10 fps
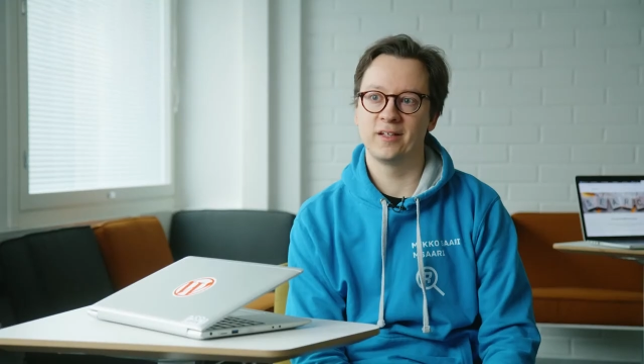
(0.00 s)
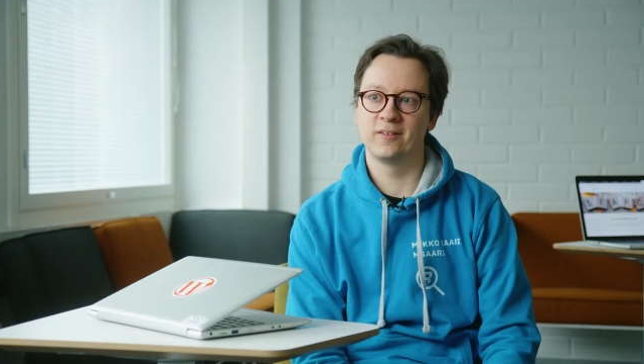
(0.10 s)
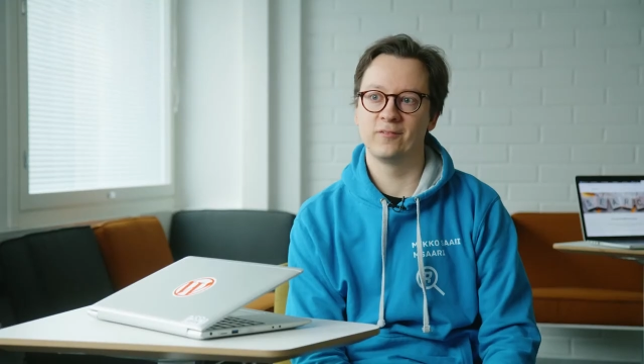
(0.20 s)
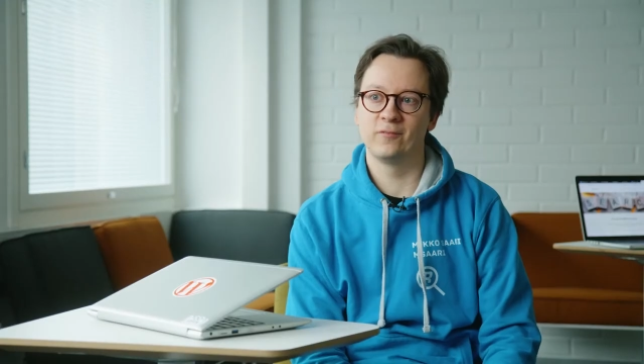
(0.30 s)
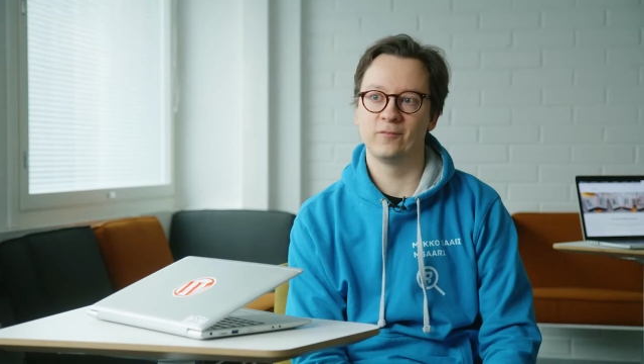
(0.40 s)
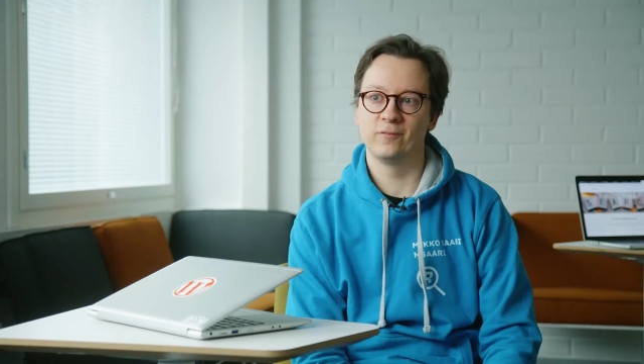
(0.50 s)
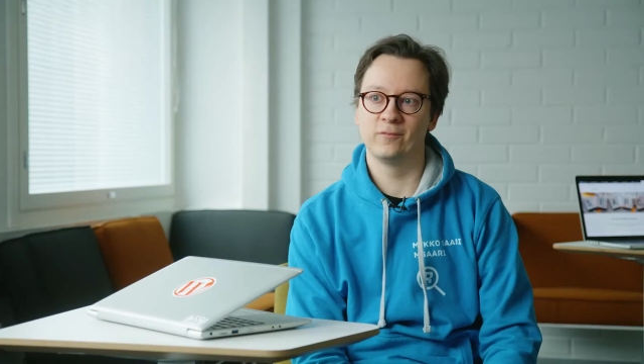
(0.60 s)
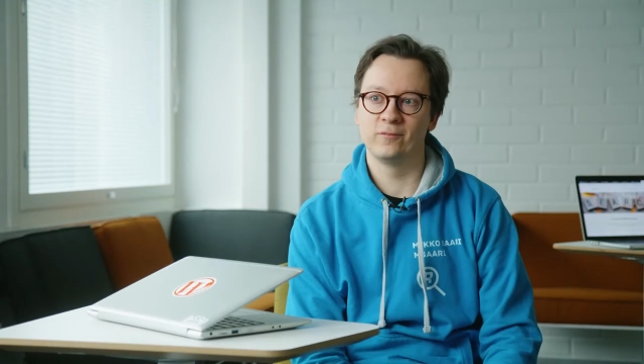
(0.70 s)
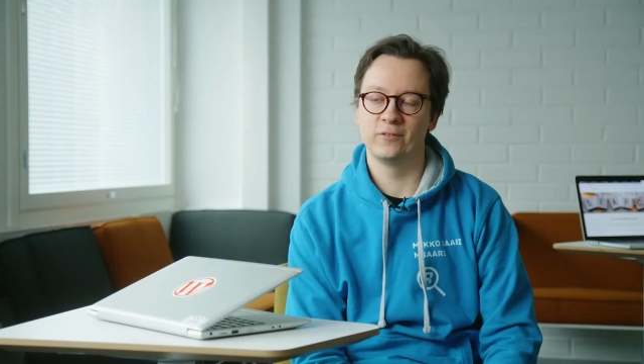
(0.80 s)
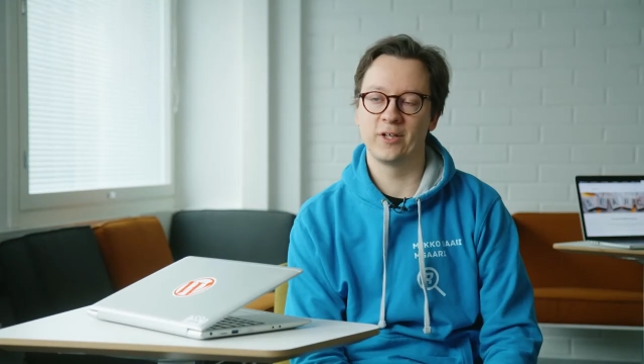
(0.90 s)
They,
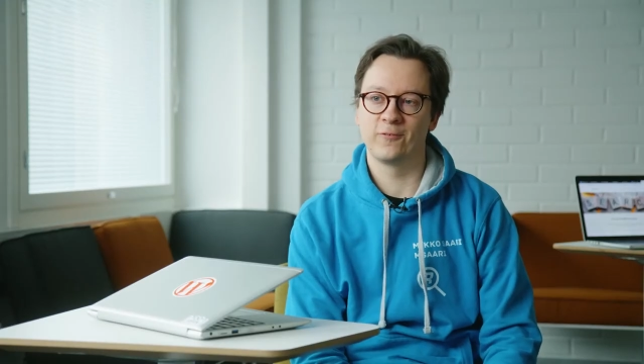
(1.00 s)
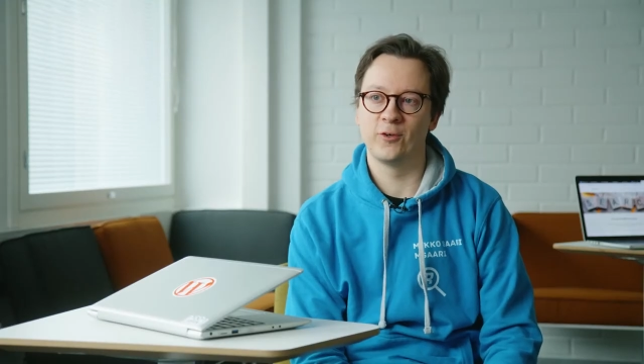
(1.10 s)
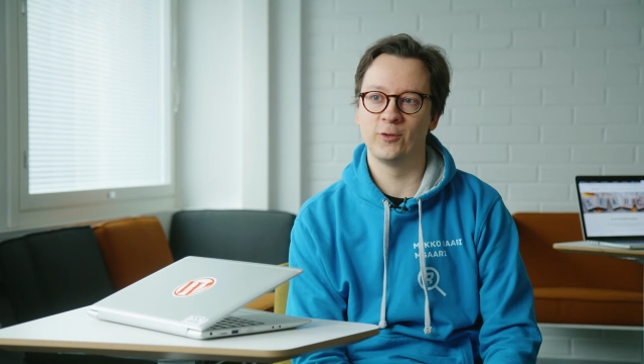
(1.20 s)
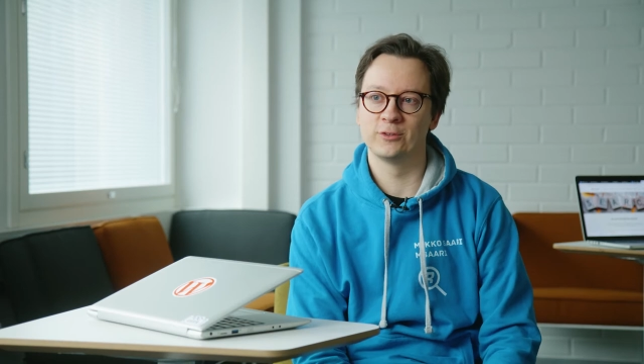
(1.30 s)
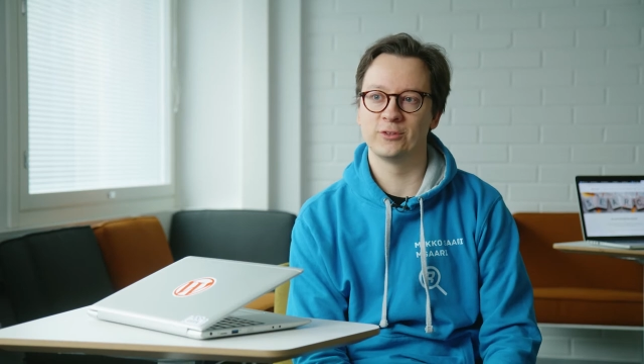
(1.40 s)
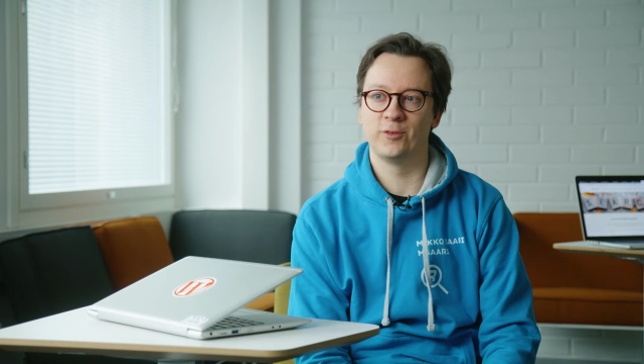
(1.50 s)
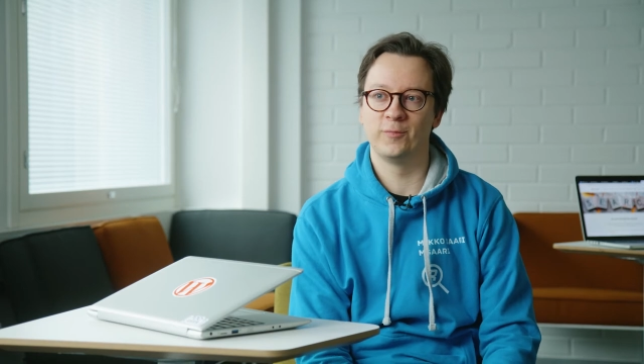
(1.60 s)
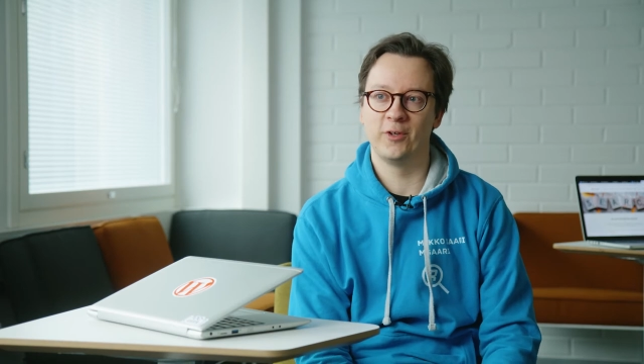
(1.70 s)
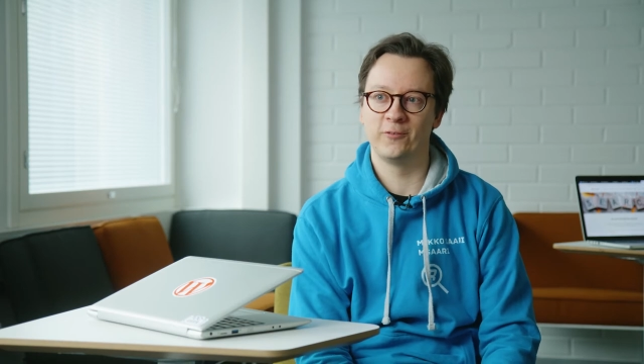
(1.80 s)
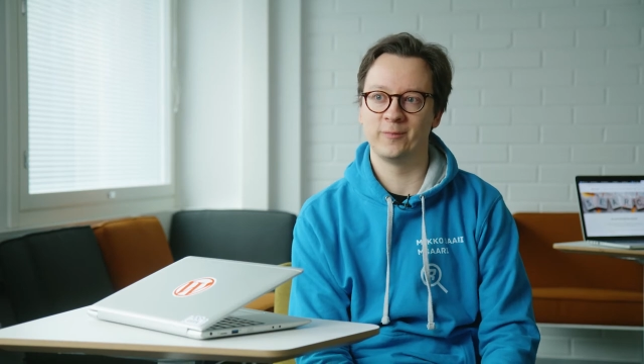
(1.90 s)
their focus on
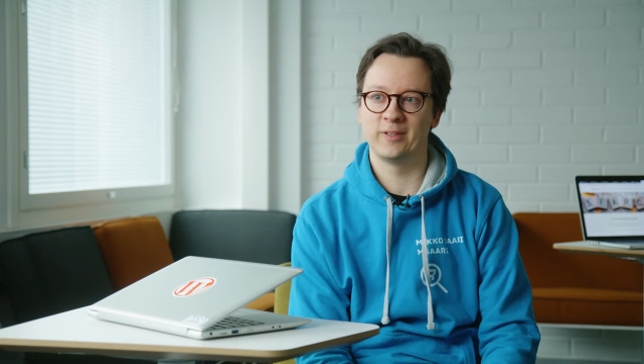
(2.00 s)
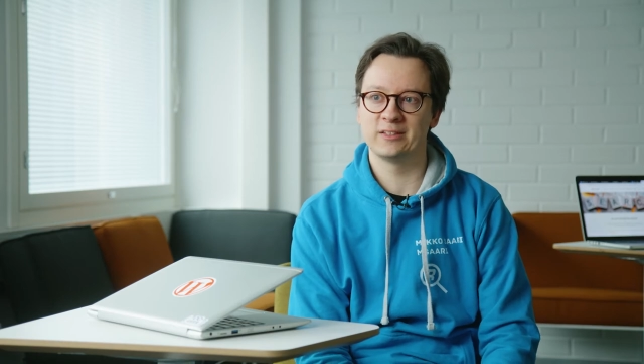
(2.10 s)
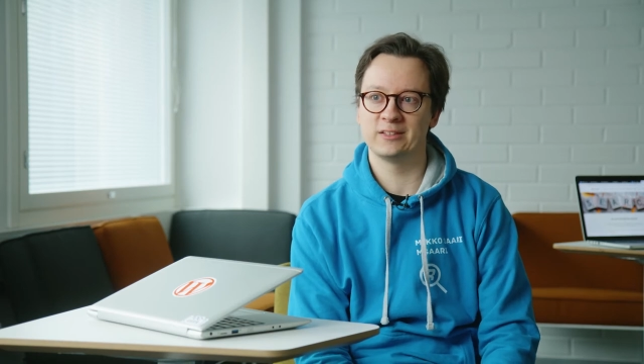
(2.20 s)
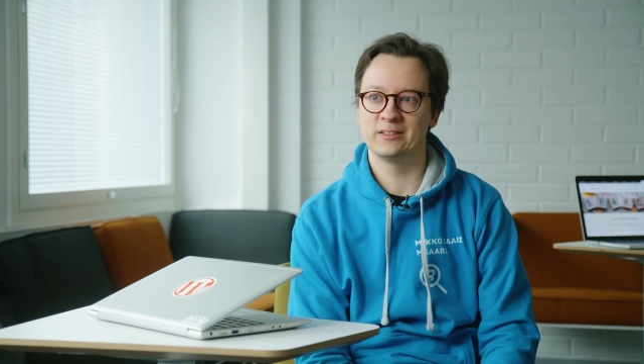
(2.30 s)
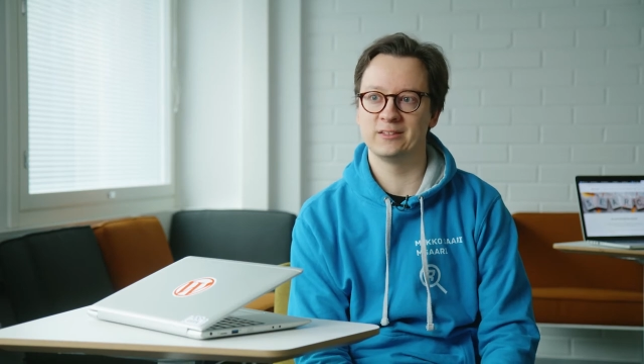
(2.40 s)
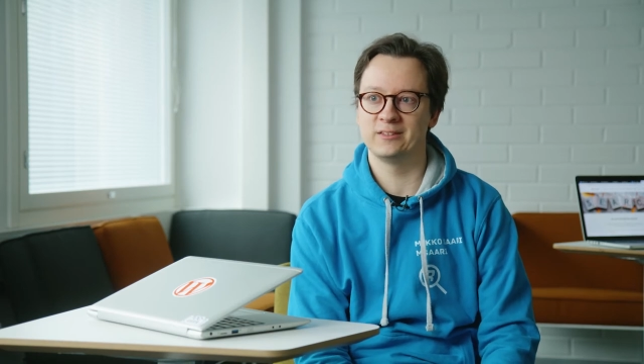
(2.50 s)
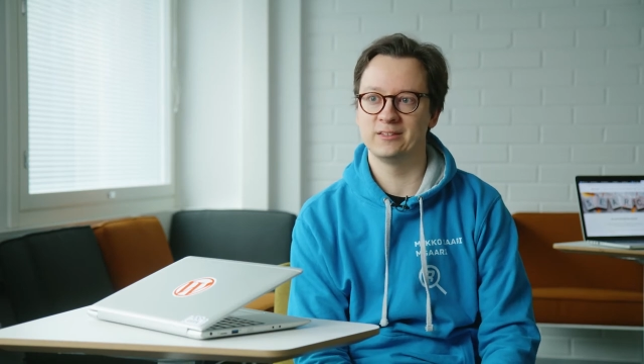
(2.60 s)
performance is,